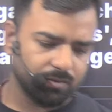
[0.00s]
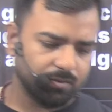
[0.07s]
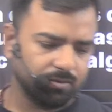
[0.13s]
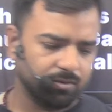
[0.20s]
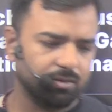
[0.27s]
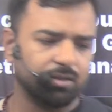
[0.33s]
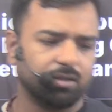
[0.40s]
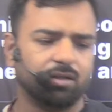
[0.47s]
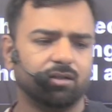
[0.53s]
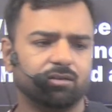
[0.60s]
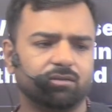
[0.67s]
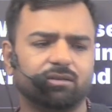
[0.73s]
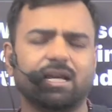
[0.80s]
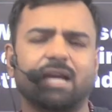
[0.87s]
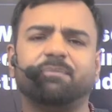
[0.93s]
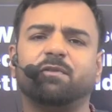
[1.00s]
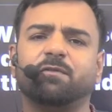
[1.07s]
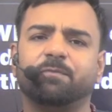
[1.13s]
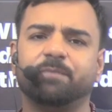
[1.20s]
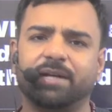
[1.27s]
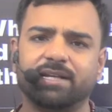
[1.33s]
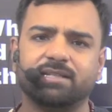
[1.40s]
type of
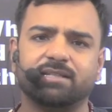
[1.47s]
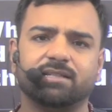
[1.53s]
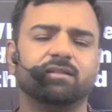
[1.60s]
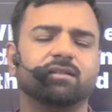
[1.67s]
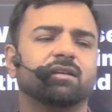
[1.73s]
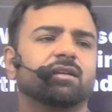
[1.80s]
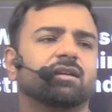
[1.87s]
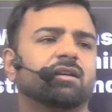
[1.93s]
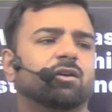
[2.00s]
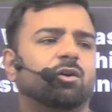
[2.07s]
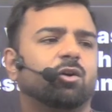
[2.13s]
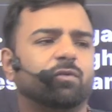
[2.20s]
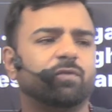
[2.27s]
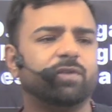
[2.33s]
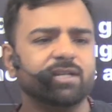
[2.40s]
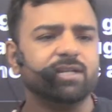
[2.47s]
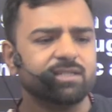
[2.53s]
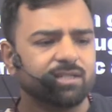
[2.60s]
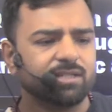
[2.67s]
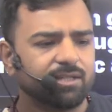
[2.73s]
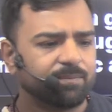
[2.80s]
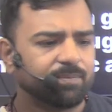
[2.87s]
medicine, or we can
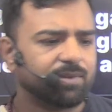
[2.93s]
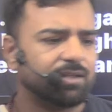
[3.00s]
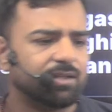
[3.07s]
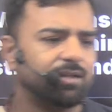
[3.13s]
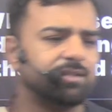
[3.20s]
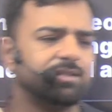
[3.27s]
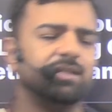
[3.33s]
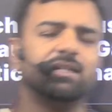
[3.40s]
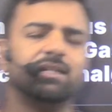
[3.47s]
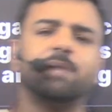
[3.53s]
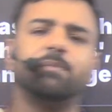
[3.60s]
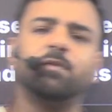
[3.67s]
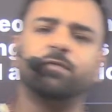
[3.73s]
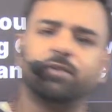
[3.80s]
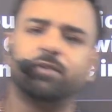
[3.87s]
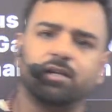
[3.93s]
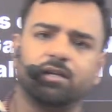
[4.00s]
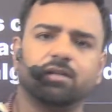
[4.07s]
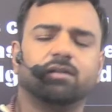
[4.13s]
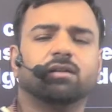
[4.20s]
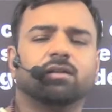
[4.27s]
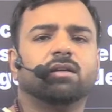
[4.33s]
say it's the type of
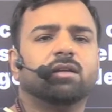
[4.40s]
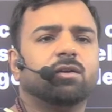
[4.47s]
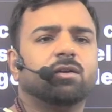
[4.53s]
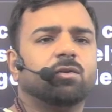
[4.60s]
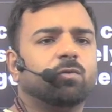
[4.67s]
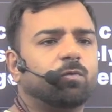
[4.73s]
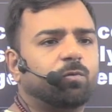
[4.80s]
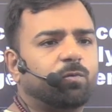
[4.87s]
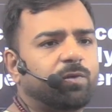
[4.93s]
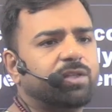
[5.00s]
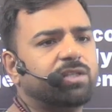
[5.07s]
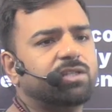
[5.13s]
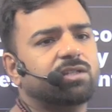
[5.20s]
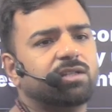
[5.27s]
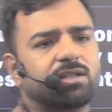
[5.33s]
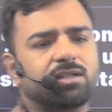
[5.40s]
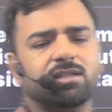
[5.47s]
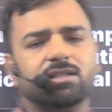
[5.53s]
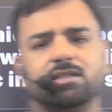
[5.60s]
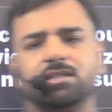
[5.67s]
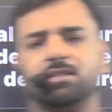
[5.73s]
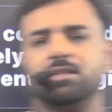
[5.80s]
drug which
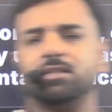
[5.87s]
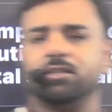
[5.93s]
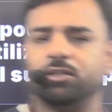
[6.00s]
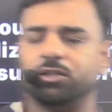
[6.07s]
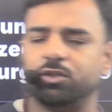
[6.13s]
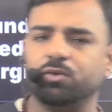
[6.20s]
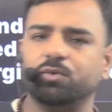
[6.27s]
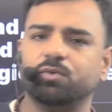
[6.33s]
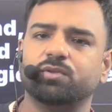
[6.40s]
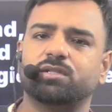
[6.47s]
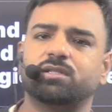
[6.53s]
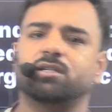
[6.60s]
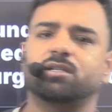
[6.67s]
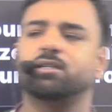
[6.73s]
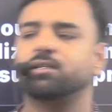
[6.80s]
is used